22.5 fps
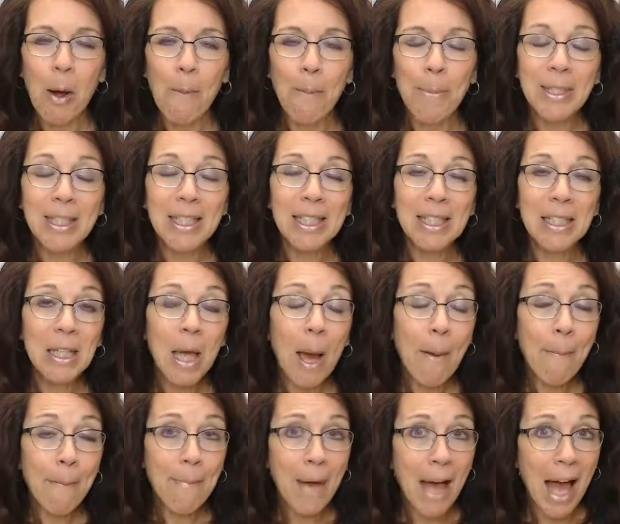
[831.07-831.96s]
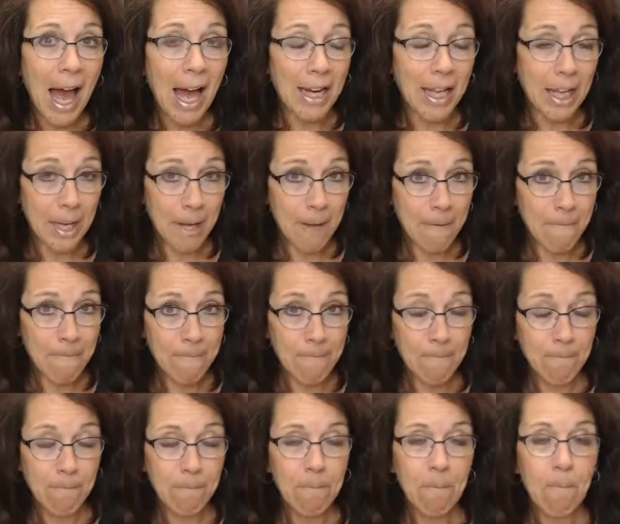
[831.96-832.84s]
But somebody
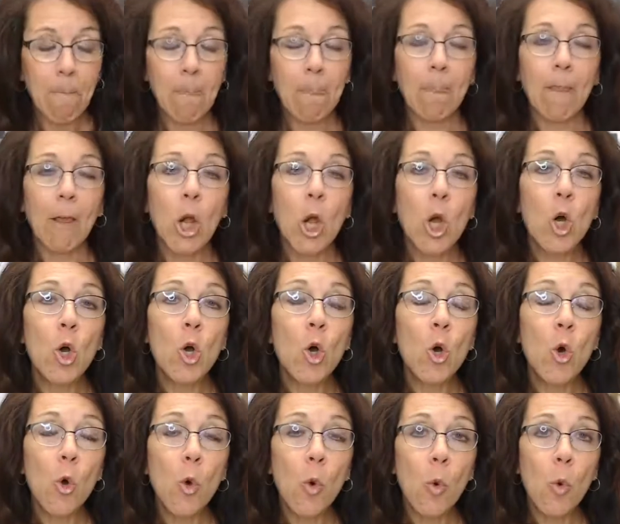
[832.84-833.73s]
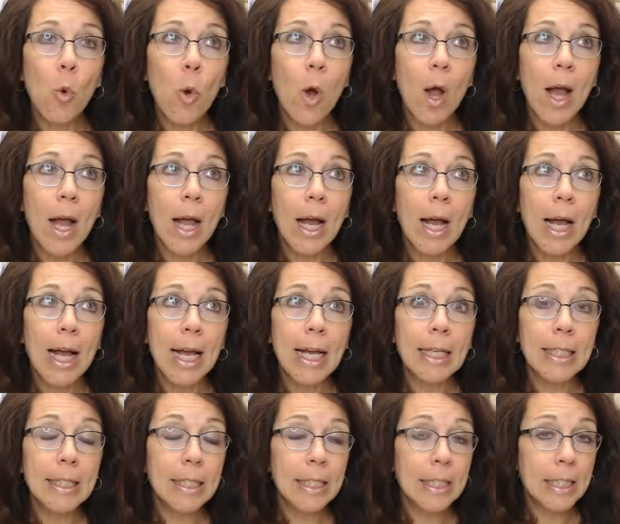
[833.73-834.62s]
who
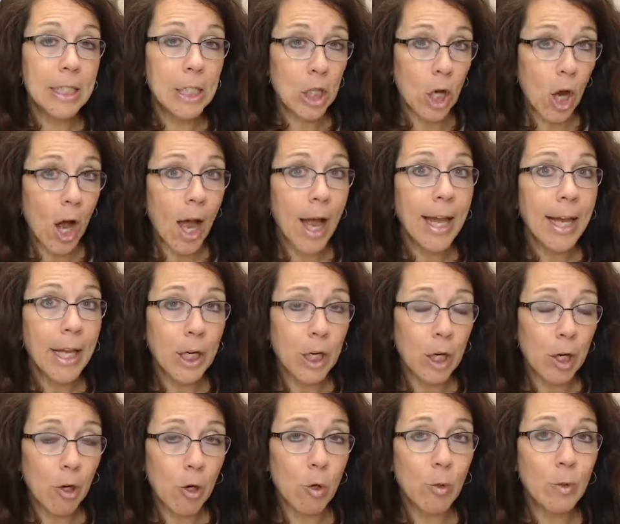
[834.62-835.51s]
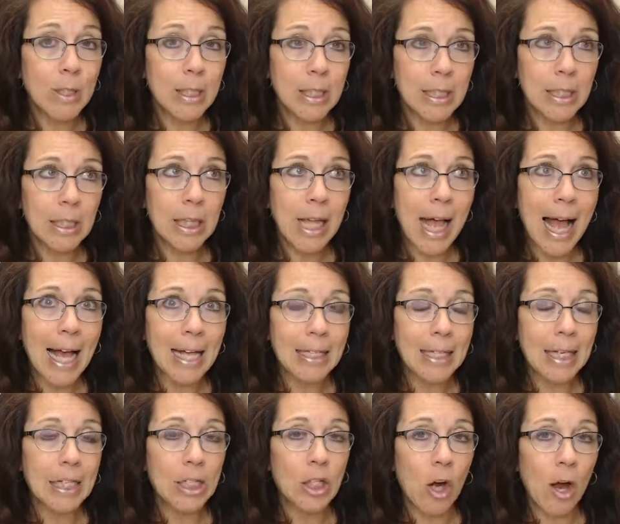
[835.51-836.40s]
is a dieter, who still
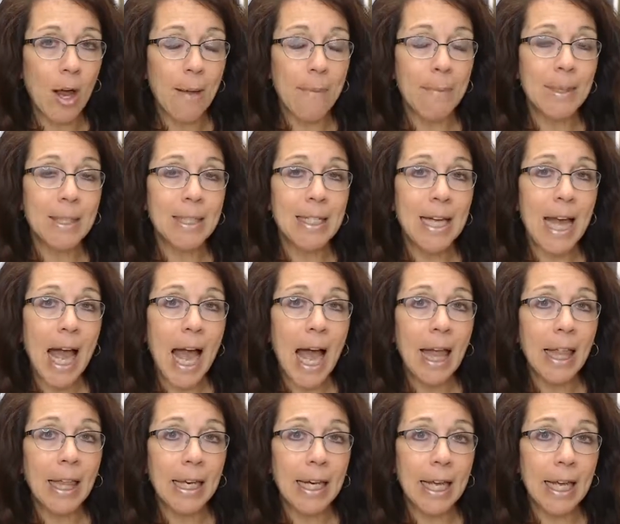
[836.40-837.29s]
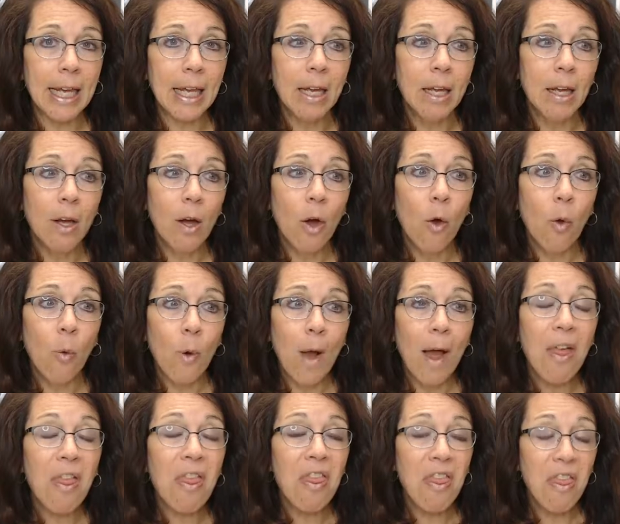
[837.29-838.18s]
has a diet mentality,
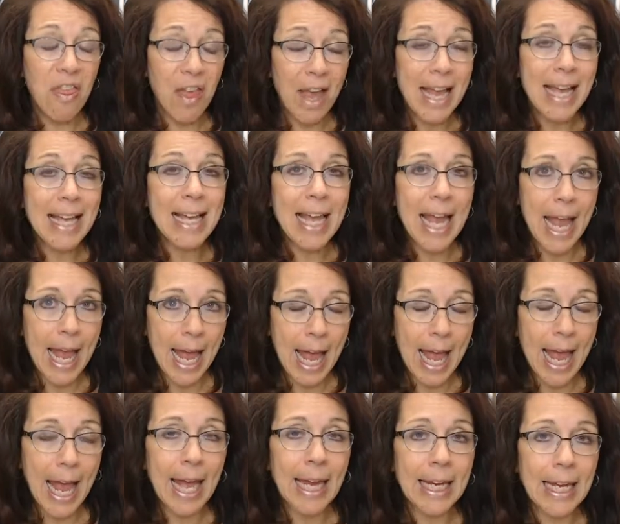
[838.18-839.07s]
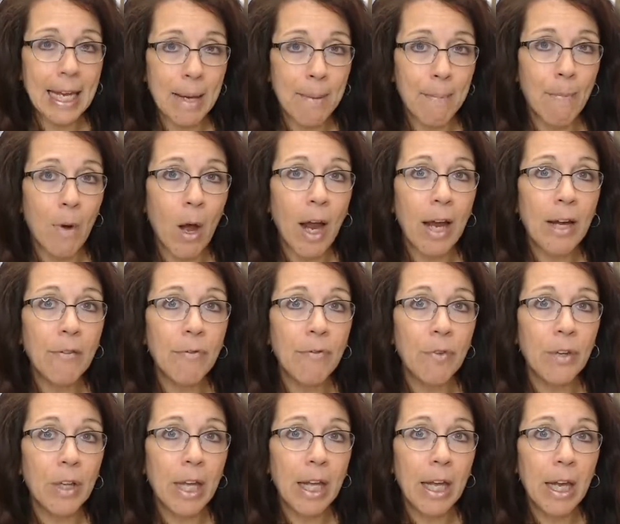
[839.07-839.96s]
well, they can eat
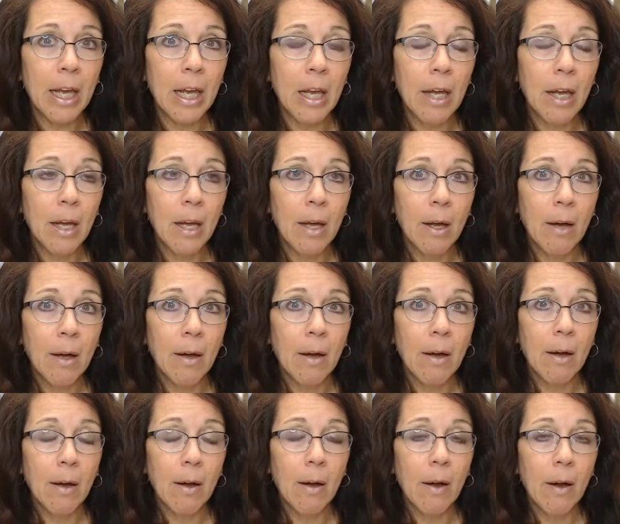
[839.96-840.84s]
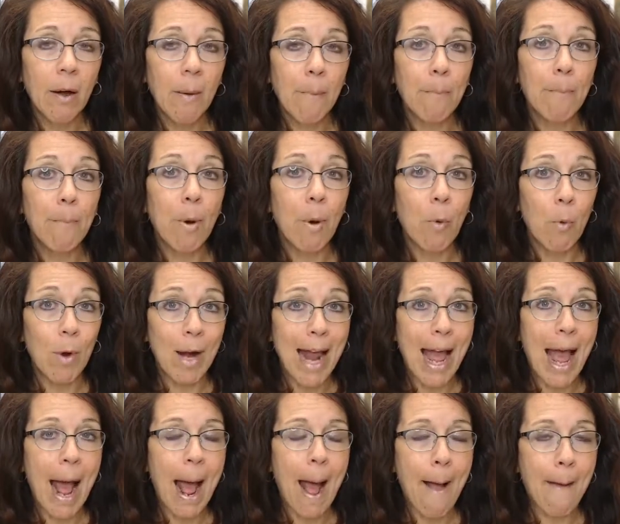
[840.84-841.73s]
mindfully, but what
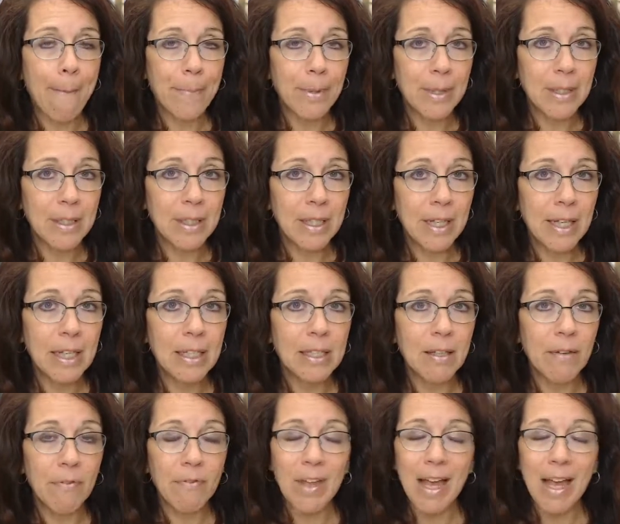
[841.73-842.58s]
happens is if